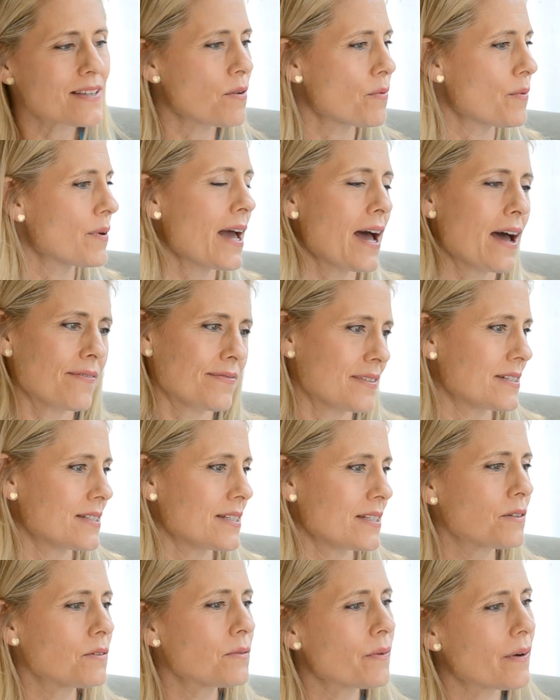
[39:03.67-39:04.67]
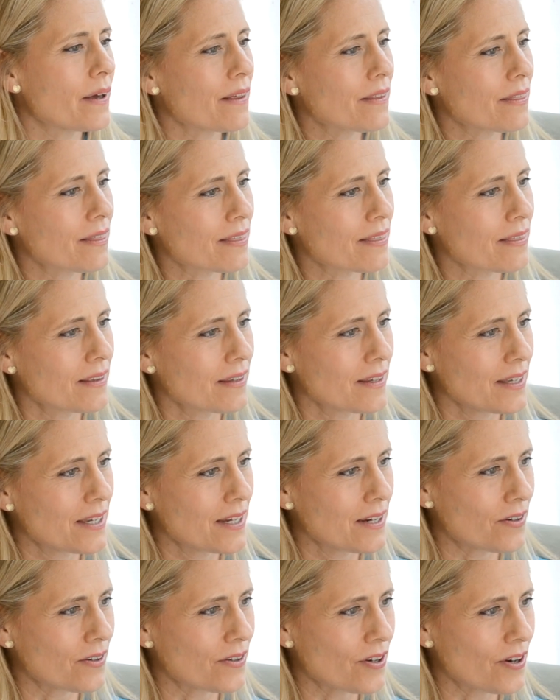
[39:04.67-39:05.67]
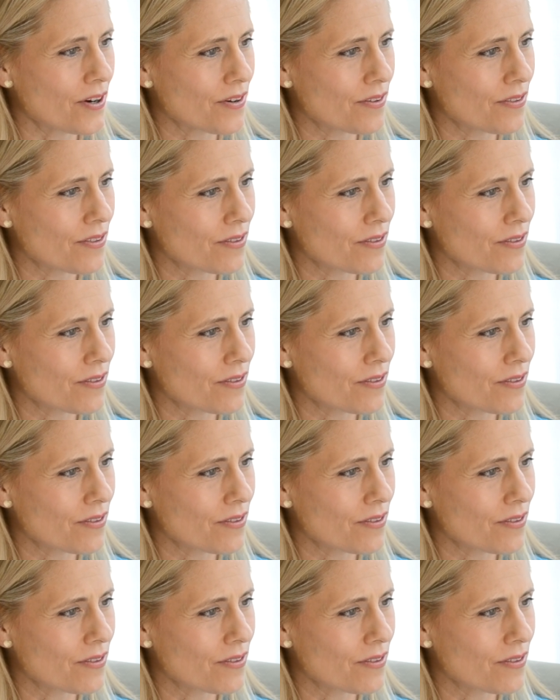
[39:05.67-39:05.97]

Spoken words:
that we have to deal with here on Earth.